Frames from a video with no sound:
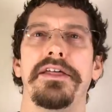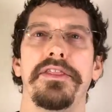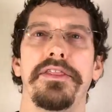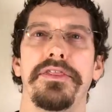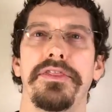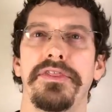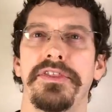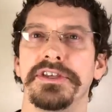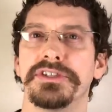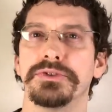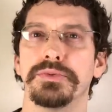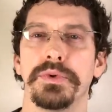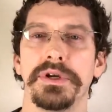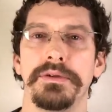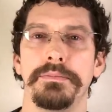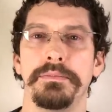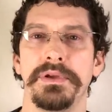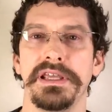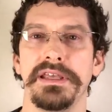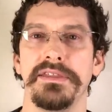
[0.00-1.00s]
this
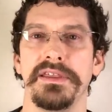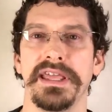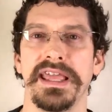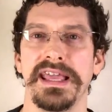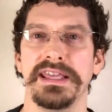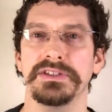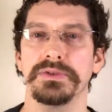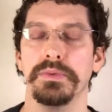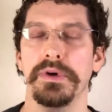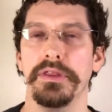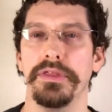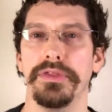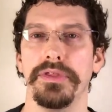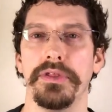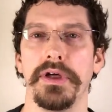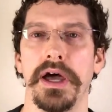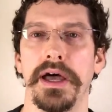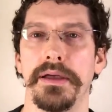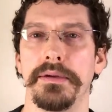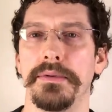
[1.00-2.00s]
would be the case with
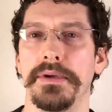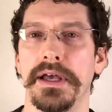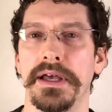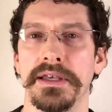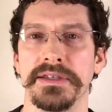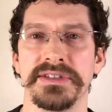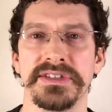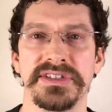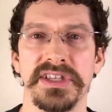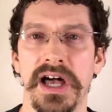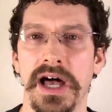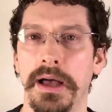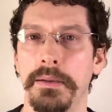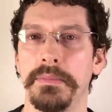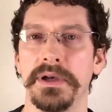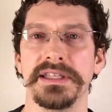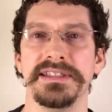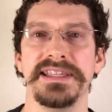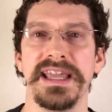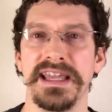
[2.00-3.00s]
a
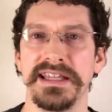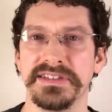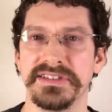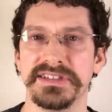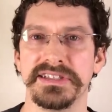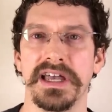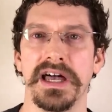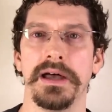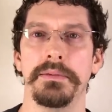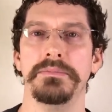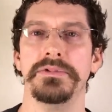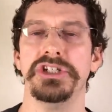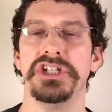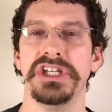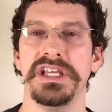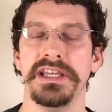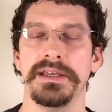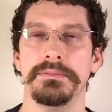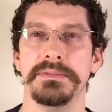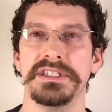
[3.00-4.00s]
sub, a date sub,
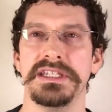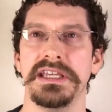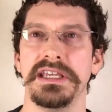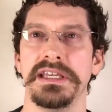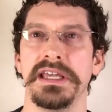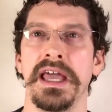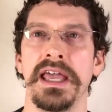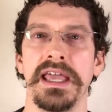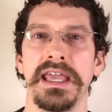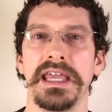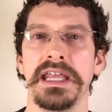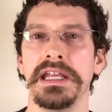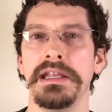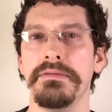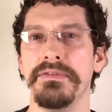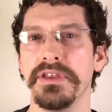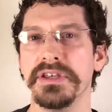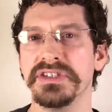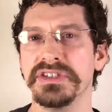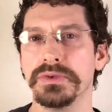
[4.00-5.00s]
GMT,
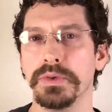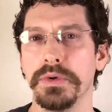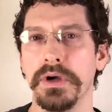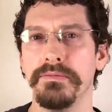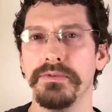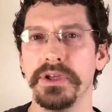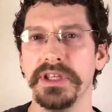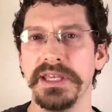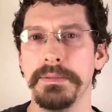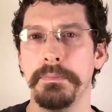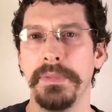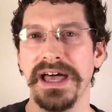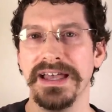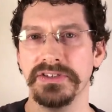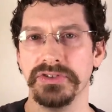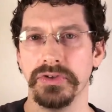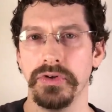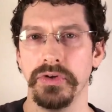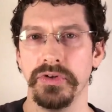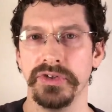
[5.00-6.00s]
any of the swivelly
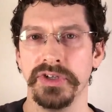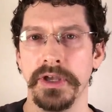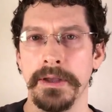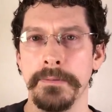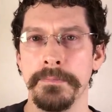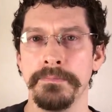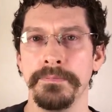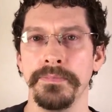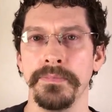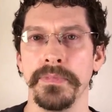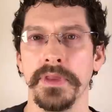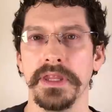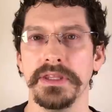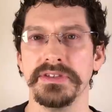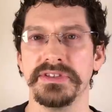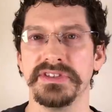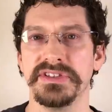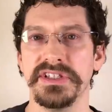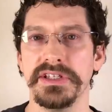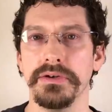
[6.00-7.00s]
bezeled
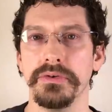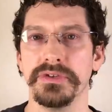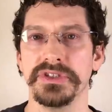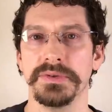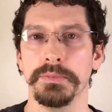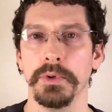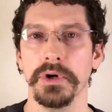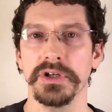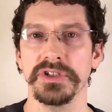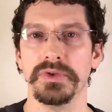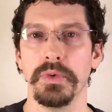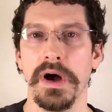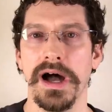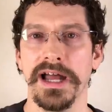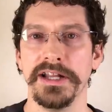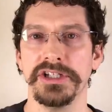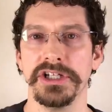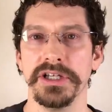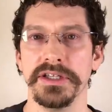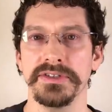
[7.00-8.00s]
steel sports
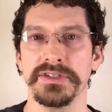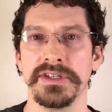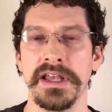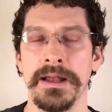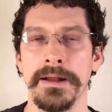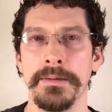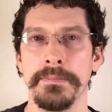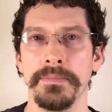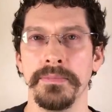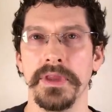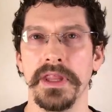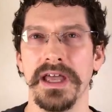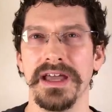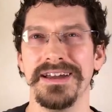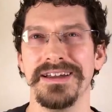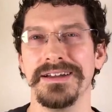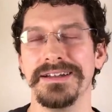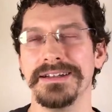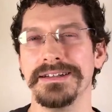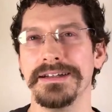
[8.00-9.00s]
watches.
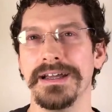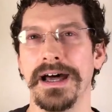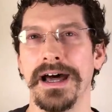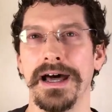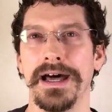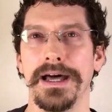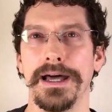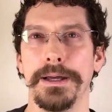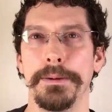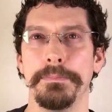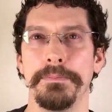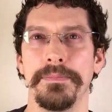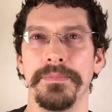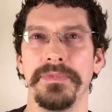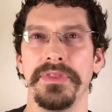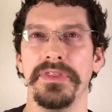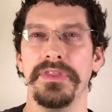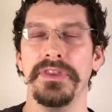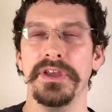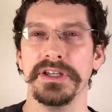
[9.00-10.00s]
The
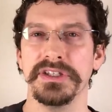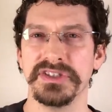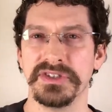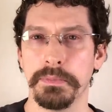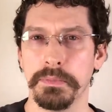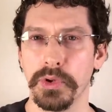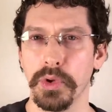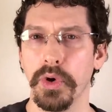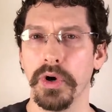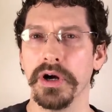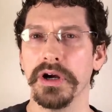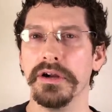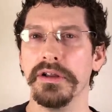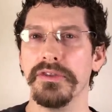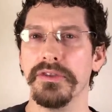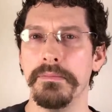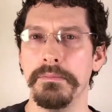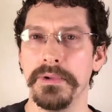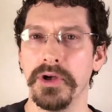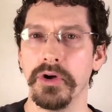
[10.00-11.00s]

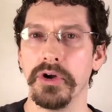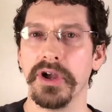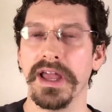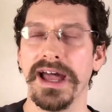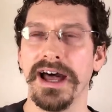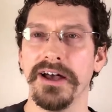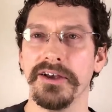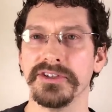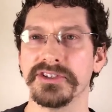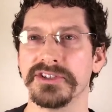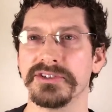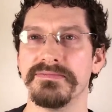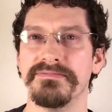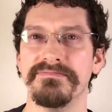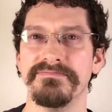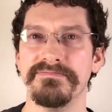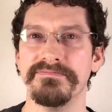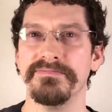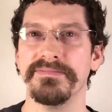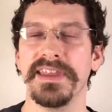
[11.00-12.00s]
Explorer, the Milgauss,
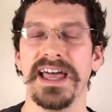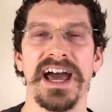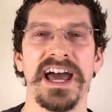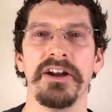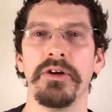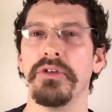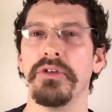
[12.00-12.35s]
I